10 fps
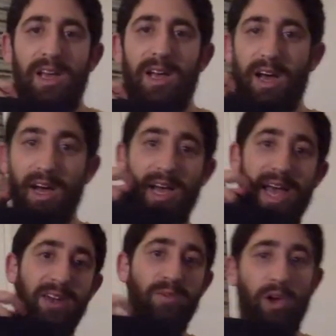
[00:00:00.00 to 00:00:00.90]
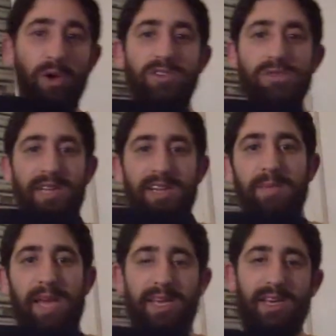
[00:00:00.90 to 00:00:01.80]
And we also did
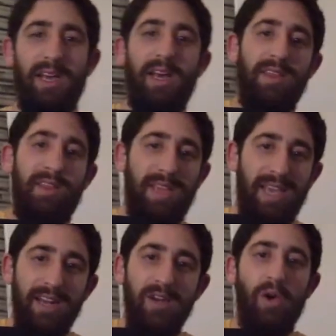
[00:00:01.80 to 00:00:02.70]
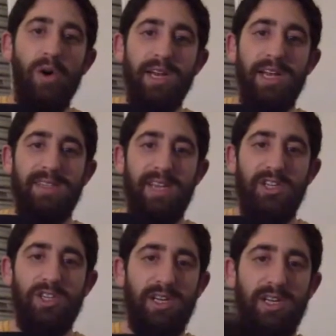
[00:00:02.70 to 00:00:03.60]
make the inner
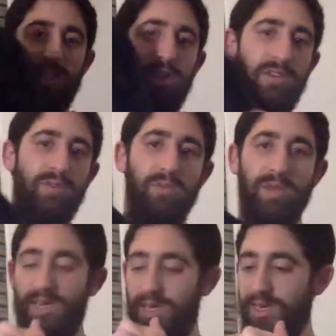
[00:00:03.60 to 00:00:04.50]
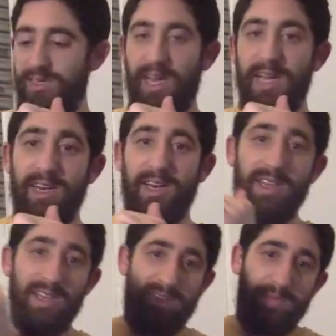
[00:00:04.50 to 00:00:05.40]
organization in general. We designed it
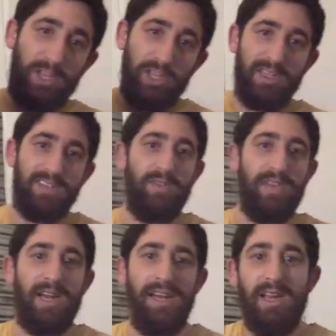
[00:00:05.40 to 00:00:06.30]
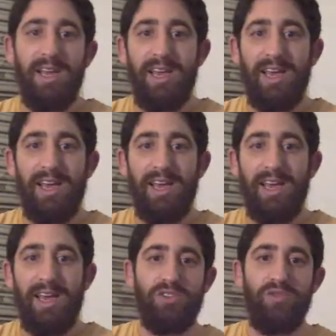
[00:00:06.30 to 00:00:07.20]
especially so that if
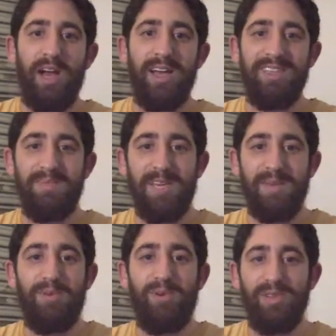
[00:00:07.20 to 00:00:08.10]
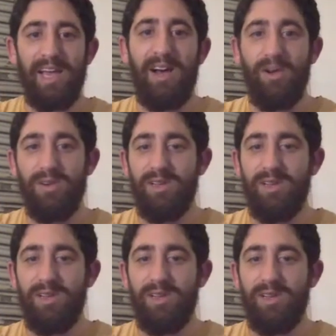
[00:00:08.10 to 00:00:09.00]
anything tries being pulled out,
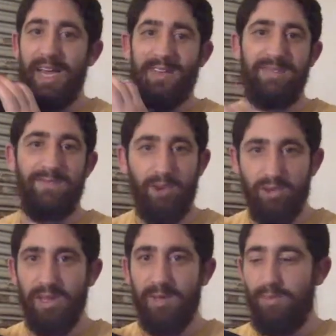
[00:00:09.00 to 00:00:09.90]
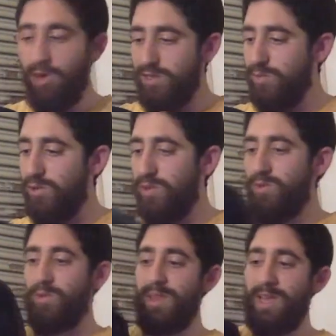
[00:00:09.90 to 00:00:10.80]
it's virtually impossible
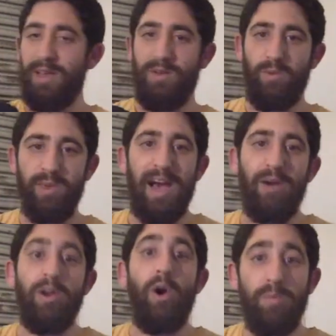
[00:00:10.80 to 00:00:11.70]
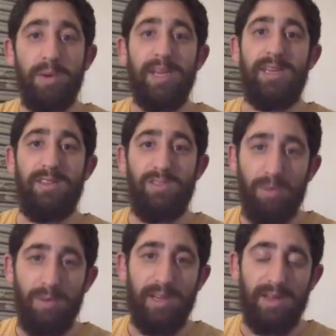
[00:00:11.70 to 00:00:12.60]
without opening the
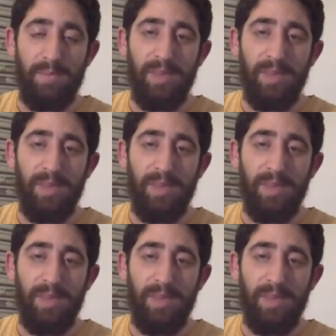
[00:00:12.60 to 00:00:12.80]
top lid.